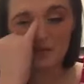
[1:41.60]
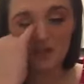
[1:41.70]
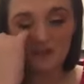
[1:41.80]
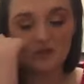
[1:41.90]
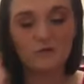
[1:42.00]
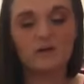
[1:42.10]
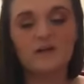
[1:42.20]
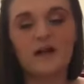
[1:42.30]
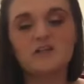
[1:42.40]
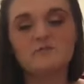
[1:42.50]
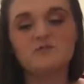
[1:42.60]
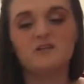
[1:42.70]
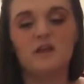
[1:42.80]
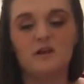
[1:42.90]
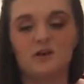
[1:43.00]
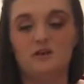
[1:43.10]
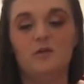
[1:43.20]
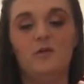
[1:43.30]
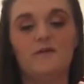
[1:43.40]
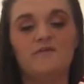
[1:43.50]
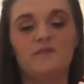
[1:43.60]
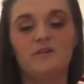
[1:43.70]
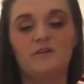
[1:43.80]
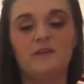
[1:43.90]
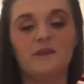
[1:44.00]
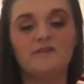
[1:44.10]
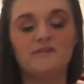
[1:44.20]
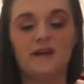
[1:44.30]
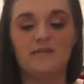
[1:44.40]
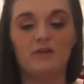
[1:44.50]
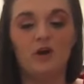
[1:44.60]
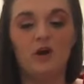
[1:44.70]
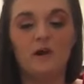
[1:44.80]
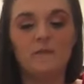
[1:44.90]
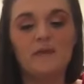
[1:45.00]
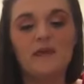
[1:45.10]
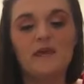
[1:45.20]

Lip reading: There were classrooms and lockers on the left side of the hall.